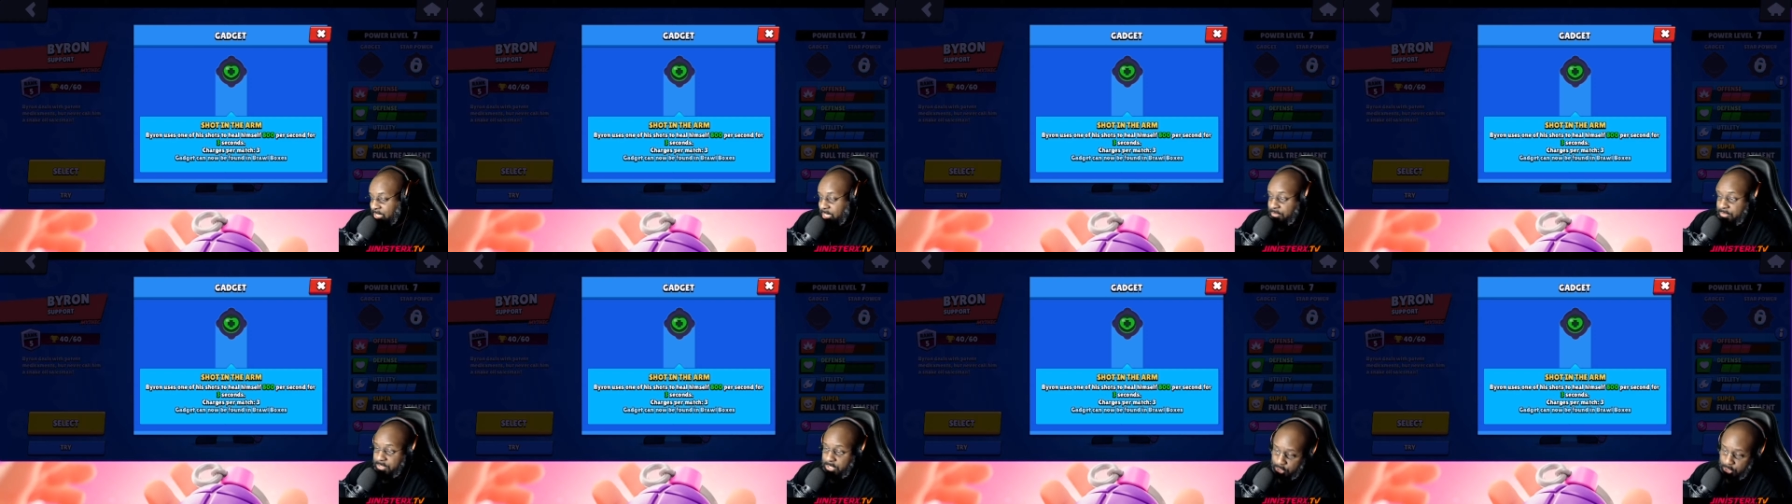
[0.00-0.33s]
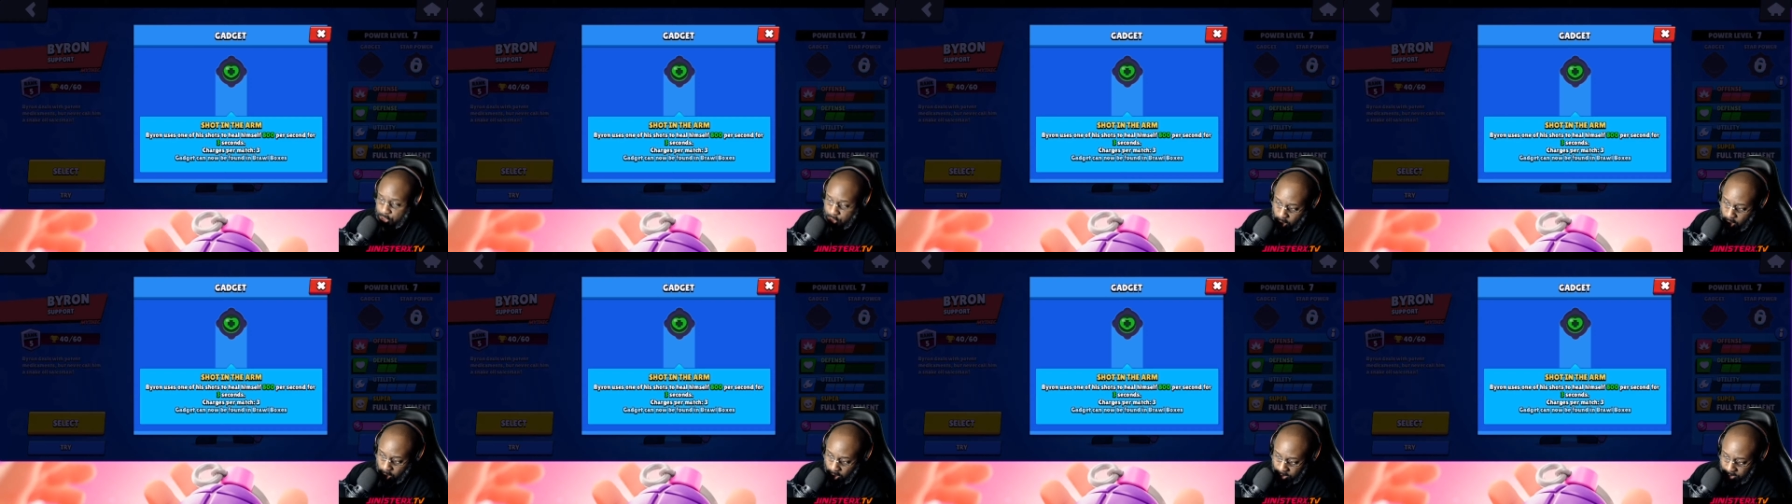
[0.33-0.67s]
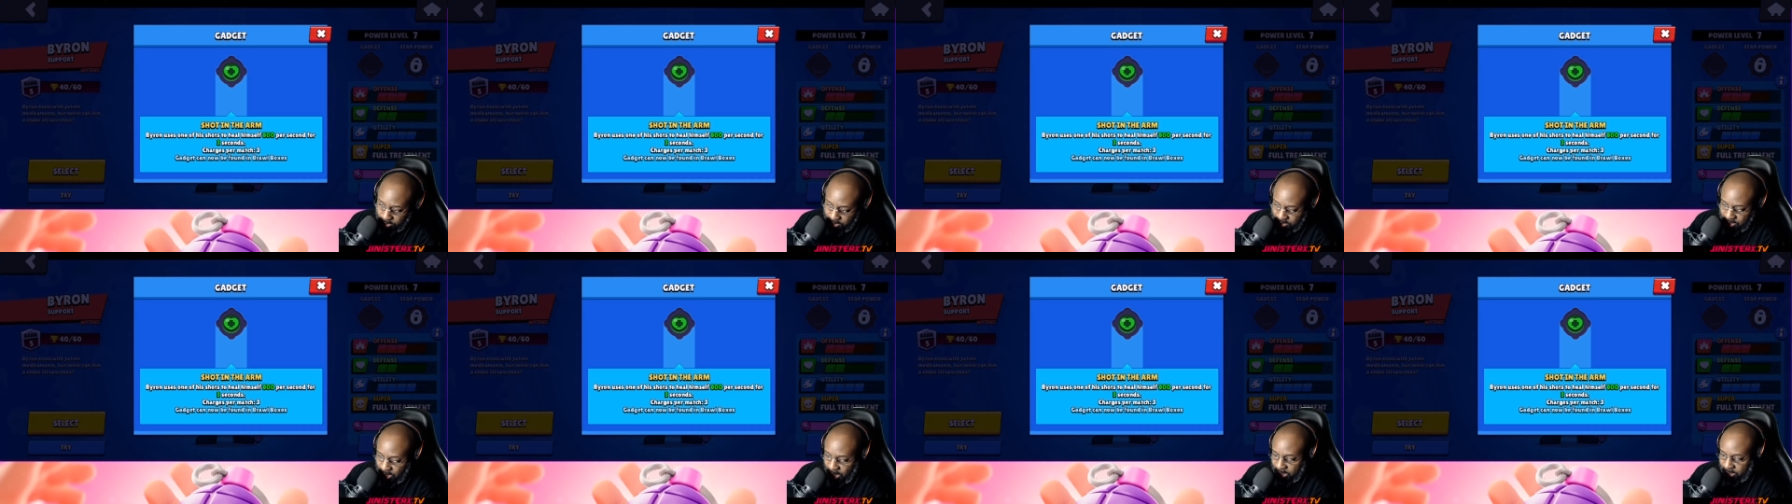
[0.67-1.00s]
a
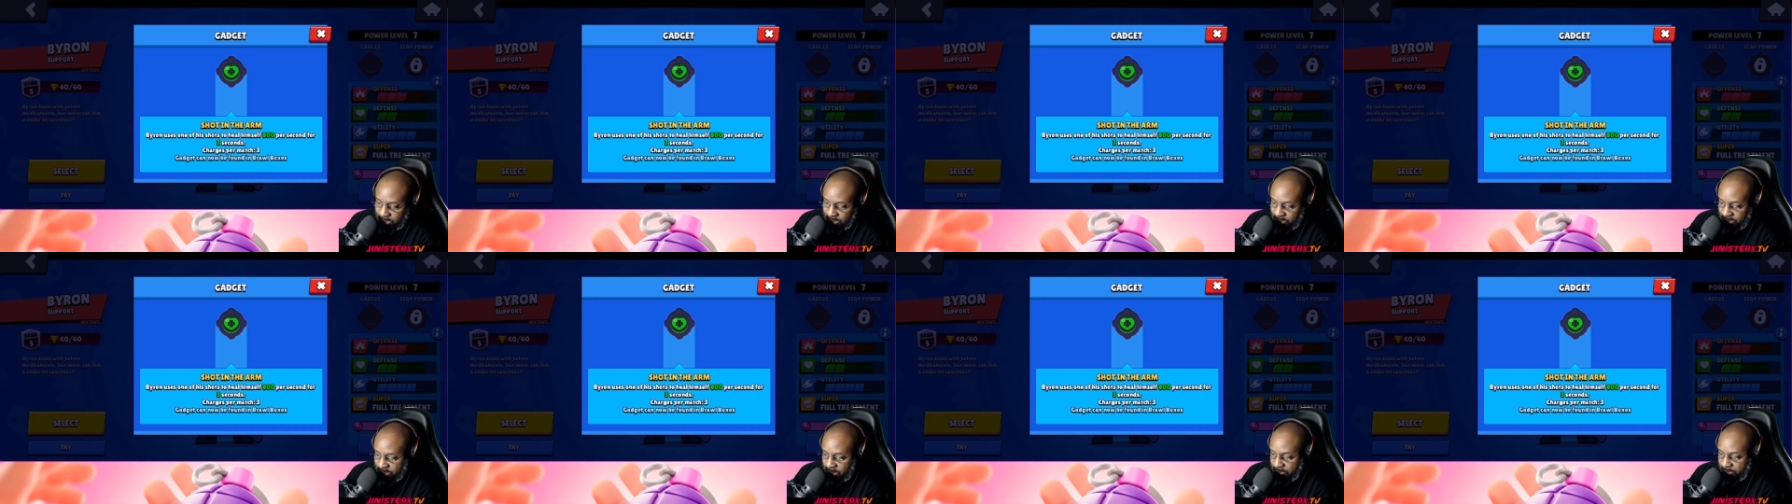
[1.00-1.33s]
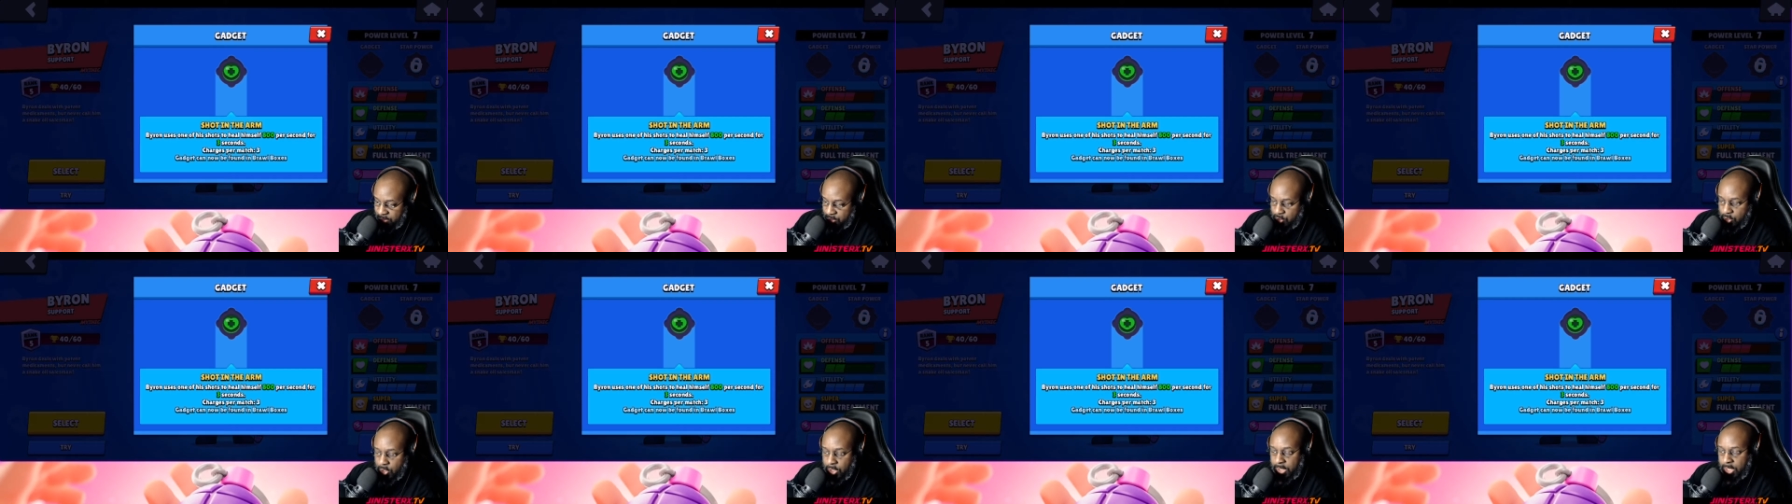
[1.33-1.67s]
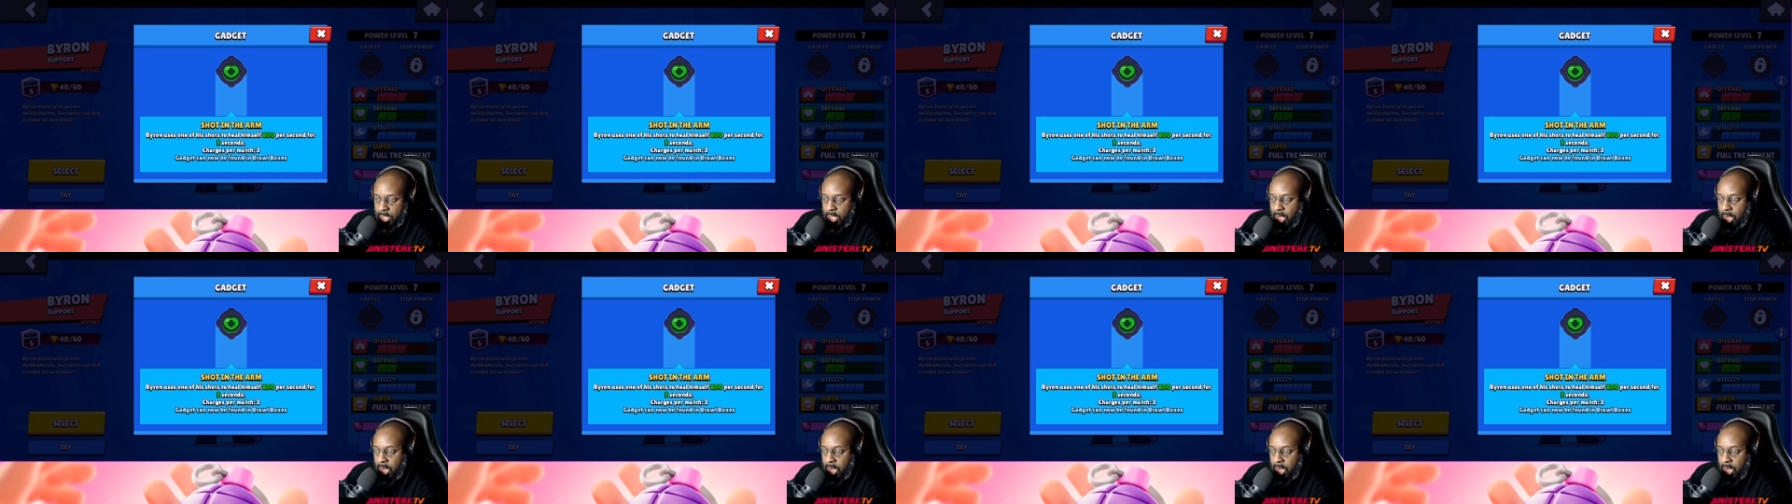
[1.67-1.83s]
chance that I can get the shot in the